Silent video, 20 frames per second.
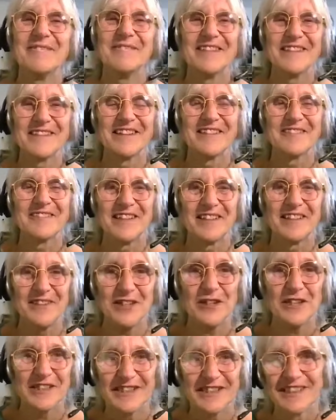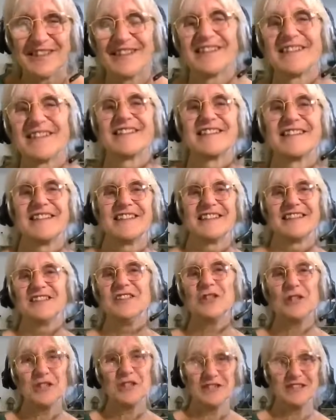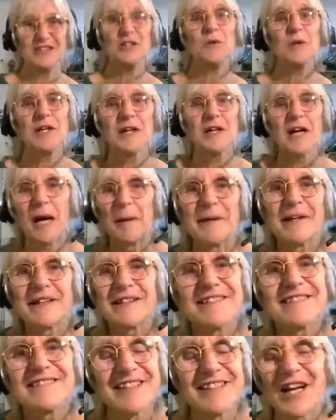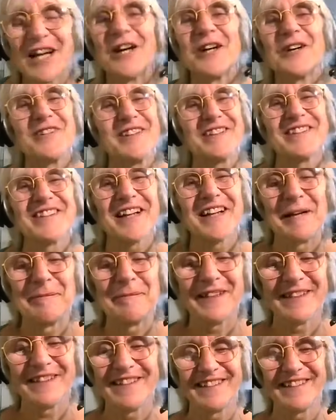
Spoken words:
I'm looking. Mm. You. Yeah. You are coming. No, you're coming.